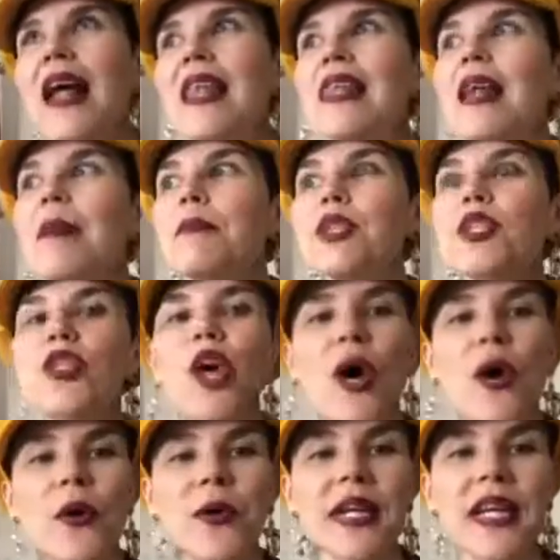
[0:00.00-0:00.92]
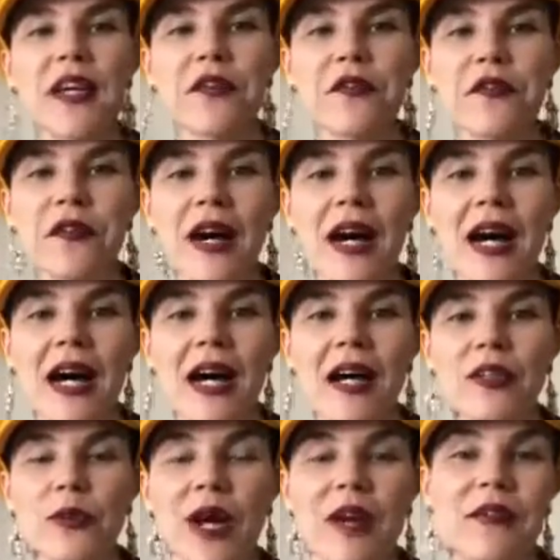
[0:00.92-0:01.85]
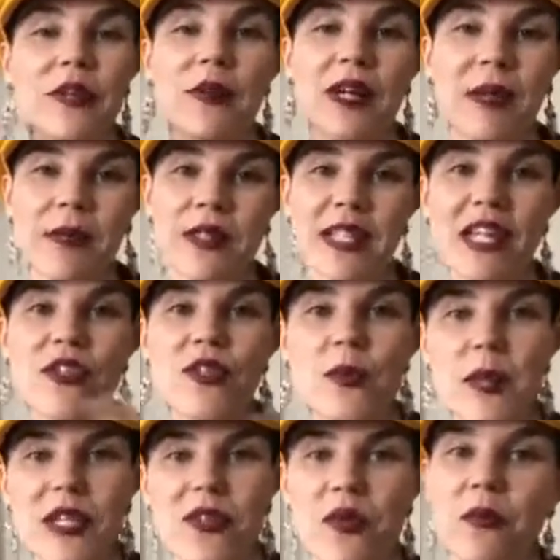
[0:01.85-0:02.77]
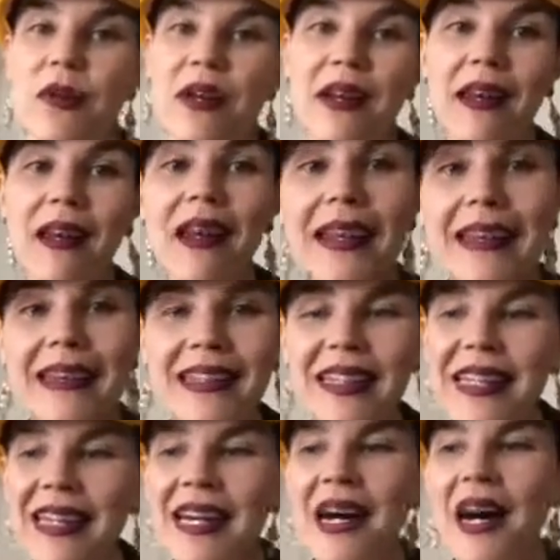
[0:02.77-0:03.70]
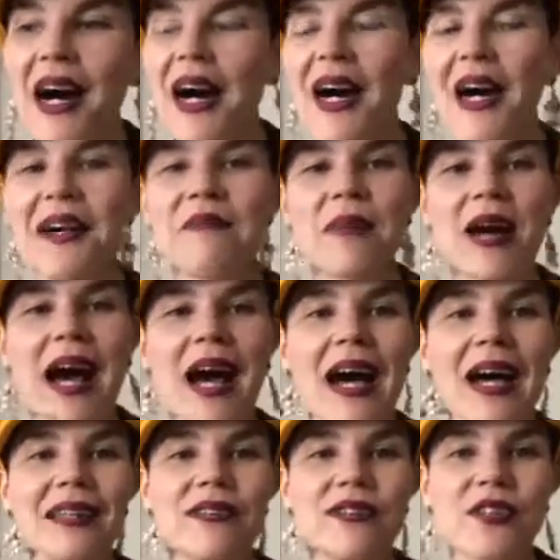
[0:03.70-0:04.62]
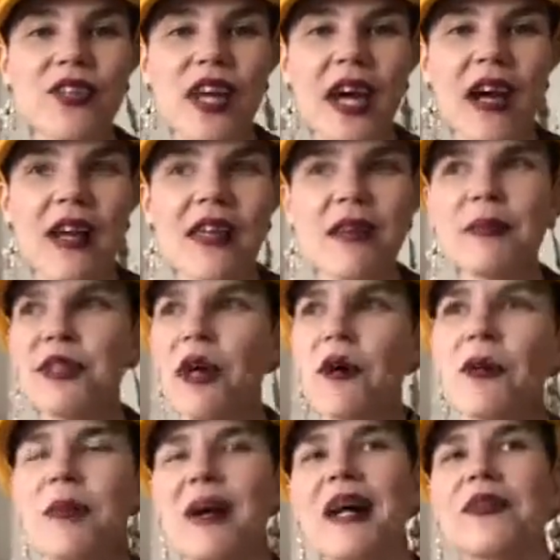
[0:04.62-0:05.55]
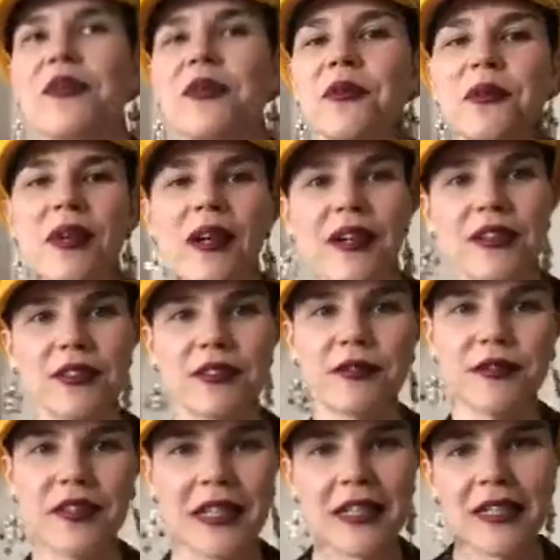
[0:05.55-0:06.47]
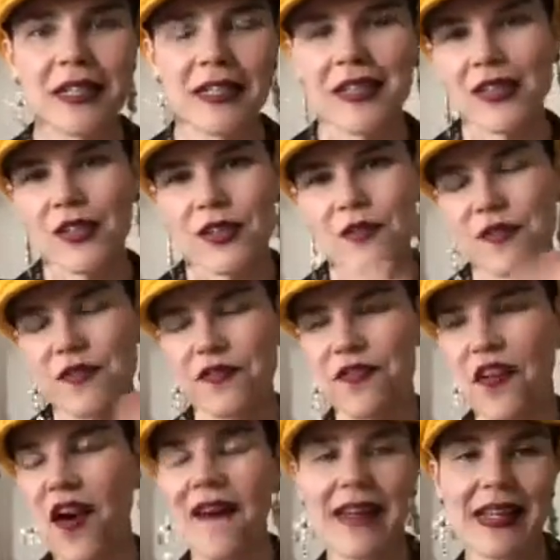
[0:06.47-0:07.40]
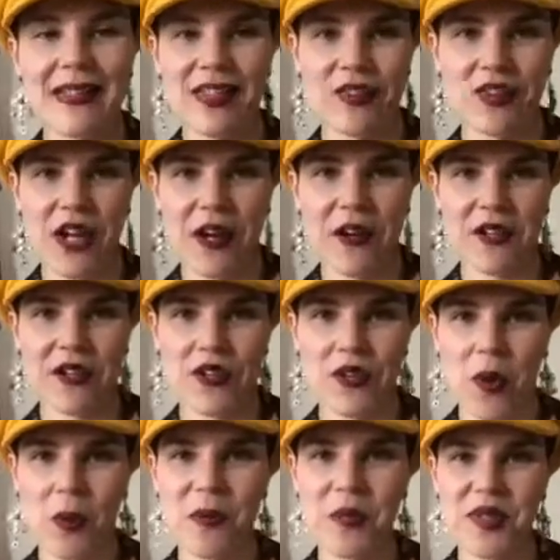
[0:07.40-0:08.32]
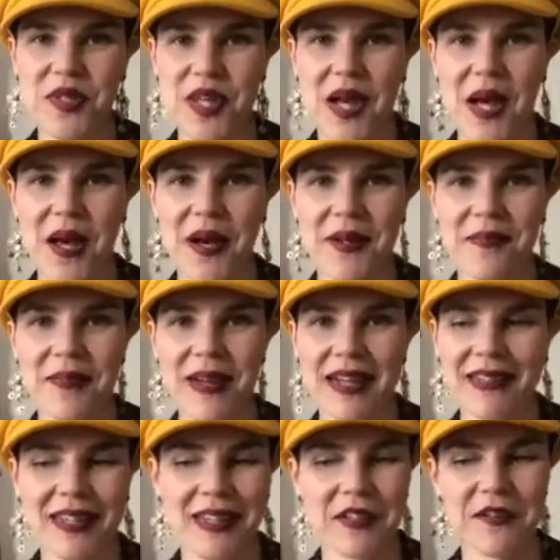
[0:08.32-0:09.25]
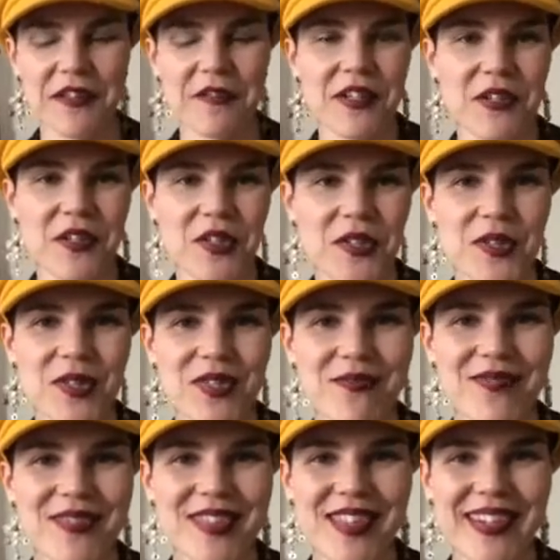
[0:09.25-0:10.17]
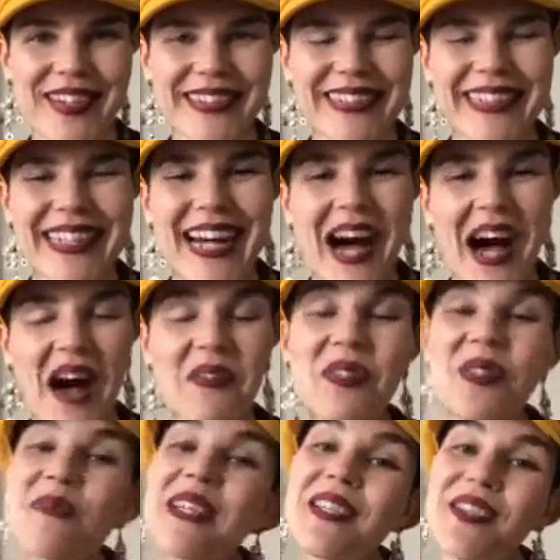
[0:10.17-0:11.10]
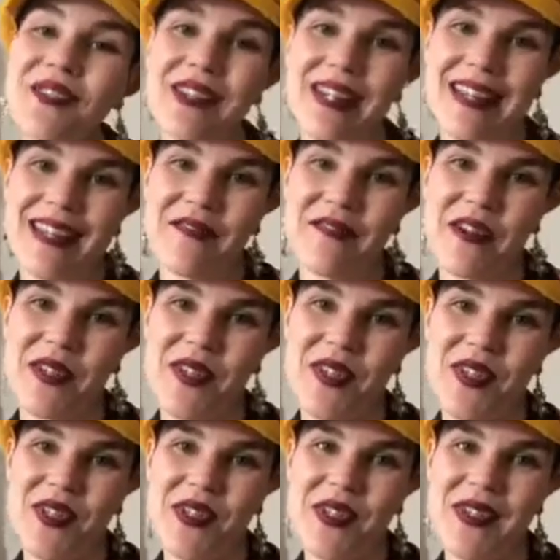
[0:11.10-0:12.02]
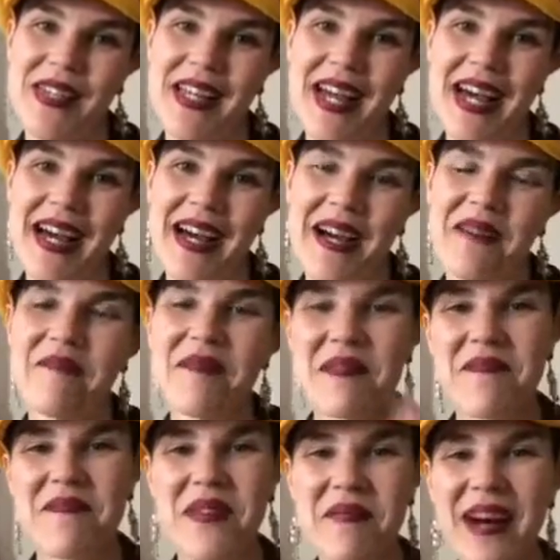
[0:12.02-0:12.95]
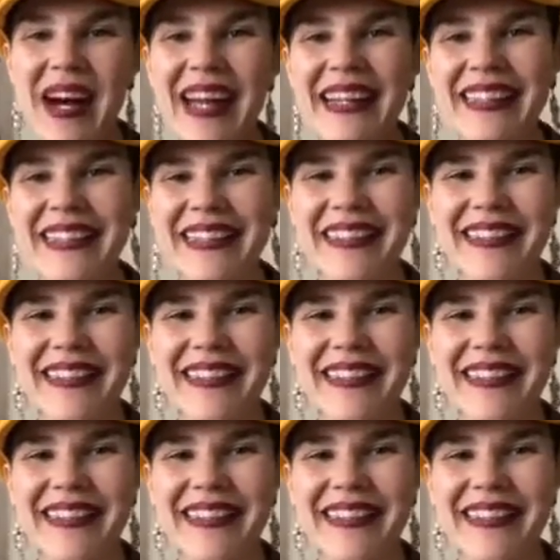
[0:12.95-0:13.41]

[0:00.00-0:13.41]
Let me know if you have any recommendations based on what I like, and let me know about your kind of finds in charity shops and kind of adventures. So I will speak to you all again very soon. Bye-bye.